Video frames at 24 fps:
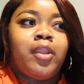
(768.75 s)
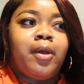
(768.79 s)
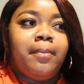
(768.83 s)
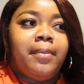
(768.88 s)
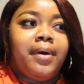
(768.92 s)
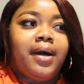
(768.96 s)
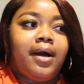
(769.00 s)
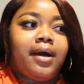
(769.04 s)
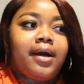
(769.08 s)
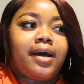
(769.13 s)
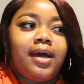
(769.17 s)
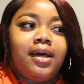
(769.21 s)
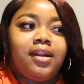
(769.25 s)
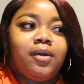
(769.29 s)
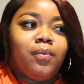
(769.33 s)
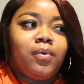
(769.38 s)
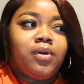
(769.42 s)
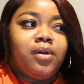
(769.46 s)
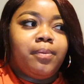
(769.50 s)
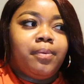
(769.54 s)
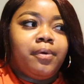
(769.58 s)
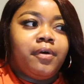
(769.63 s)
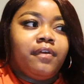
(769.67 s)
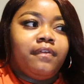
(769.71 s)
But I kind of
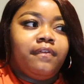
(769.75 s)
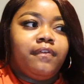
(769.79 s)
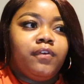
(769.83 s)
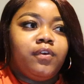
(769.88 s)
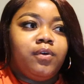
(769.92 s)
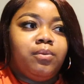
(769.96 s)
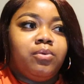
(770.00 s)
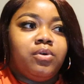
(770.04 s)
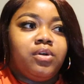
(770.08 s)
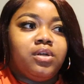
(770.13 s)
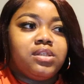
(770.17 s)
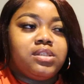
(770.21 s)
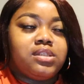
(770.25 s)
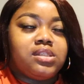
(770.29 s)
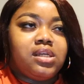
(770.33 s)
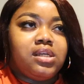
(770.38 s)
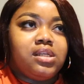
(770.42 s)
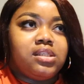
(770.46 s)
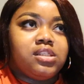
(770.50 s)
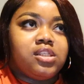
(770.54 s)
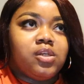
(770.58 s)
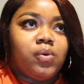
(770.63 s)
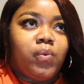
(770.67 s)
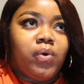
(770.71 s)
want a perfume or a
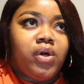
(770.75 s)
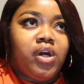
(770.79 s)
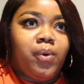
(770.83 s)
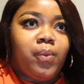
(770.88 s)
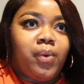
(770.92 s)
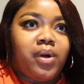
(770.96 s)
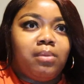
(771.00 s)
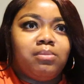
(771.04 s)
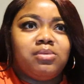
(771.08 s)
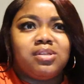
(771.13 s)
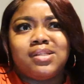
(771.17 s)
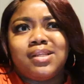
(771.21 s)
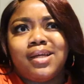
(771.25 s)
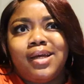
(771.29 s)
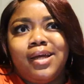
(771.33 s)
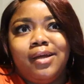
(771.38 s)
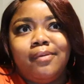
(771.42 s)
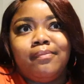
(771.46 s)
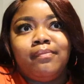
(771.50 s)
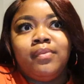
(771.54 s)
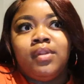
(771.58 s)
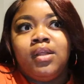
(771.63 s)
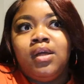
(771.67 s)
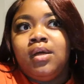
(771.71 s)
scent to wear when I'm just
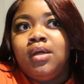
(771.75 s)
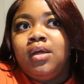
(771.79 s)
like